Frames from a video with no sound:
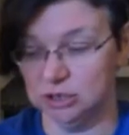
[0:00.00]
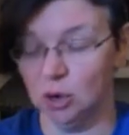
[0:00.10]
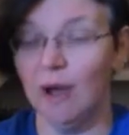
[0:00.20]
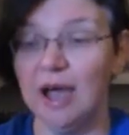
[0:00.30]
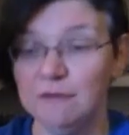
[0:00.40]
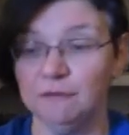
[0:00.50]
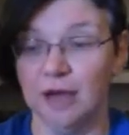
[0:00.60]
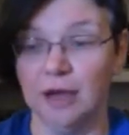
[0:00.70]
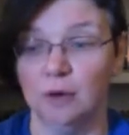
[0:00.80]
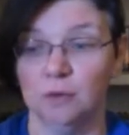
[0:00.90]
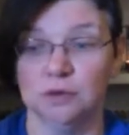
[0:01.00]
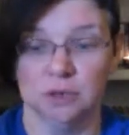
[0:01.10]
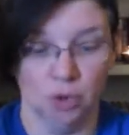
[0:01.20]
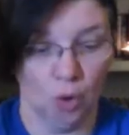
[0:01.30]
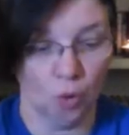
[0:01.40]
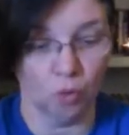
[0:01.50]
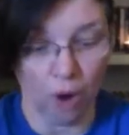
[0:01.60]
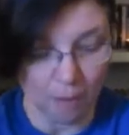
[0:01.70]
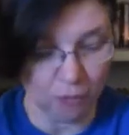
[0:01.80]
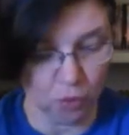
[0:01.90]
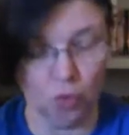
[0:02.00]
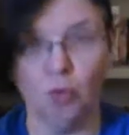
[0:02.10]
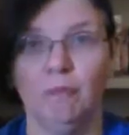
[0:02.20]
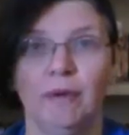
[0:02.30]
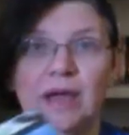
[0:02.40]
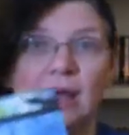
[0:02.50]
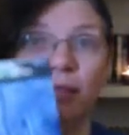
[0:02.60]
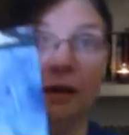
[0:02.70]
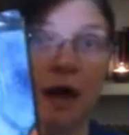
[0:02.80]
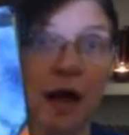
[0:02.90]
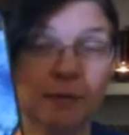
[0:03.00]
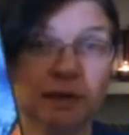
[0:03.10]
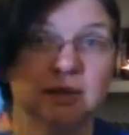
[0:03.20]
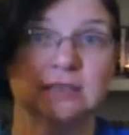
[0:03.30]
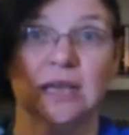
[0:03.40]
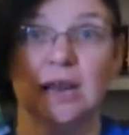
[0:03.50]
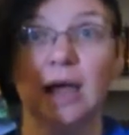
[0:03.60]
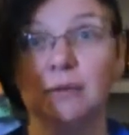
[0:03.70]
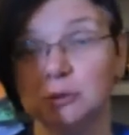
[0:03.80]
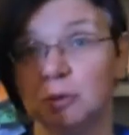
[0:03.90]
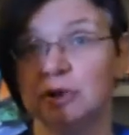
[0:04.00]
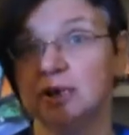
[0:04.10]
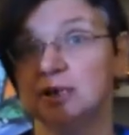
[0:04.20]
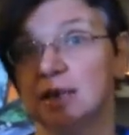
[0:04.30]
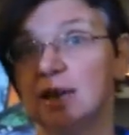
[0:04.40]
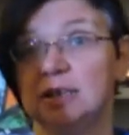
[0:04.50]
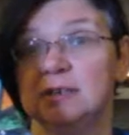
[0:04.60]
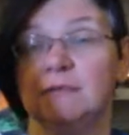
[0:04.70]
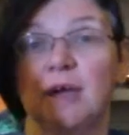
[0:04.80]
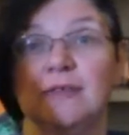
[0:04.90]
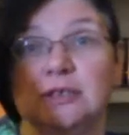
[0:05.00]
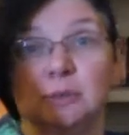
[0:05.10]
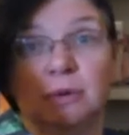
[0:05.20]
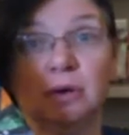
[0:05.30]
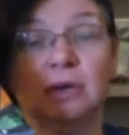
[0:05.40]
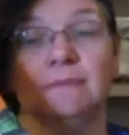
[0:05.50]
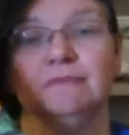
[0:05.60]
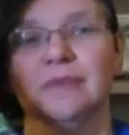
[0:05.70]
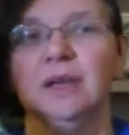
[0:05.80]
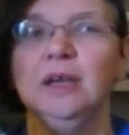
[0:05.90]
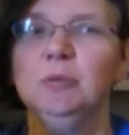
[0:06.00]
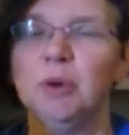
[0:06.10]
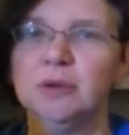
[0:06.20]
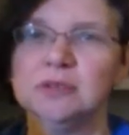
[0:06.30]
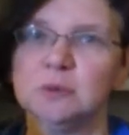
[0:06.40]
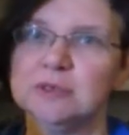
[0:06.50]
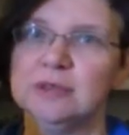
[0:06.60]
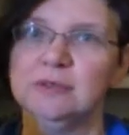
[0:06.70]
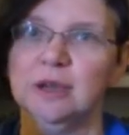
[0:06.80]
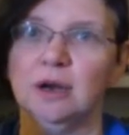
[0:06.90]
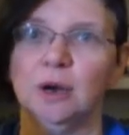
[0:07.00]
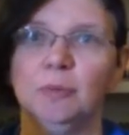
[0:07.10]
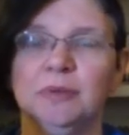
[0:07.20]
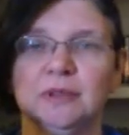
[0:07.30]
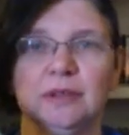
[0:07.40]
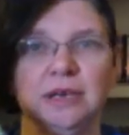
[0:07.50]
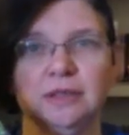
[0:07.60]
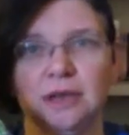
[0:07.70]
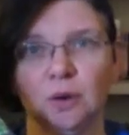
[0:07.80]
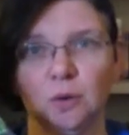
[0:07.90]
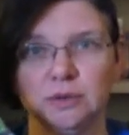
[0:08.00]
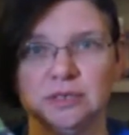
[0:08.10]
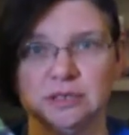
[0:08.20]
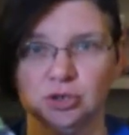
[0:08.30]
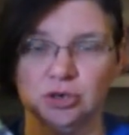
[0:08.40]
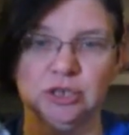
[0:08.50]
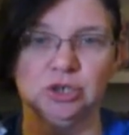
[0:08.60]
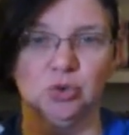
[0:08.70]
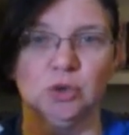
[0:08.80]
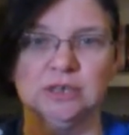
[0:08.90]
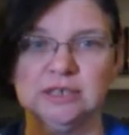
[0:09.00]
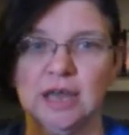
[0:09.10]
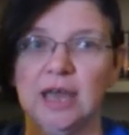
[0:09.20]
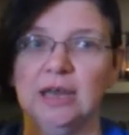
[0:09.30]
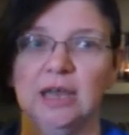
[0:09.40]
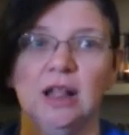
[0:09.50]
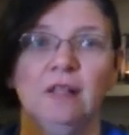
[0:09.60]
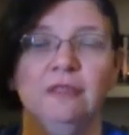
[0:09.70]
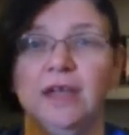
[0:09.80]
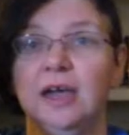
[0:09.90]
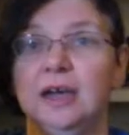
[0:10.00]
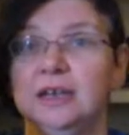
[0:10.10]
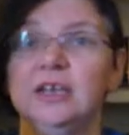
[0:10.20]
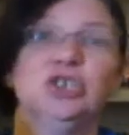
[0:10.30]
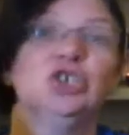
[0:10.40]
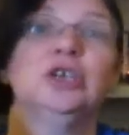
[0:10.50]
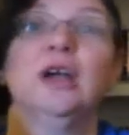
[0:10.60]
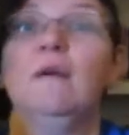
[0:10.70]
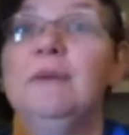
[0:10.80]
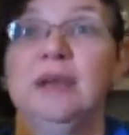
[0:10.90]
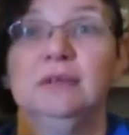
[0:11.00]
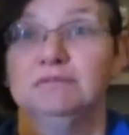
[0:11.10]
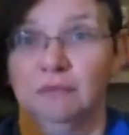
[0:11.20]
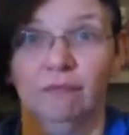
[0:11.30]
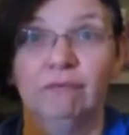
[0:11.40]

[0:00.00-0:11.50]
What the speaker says: So I found Rumble by Ellen Hopkins, and I was pretty excited to find this book. Impulse wasn't there, but the lady that owns the trade store said that it should come in.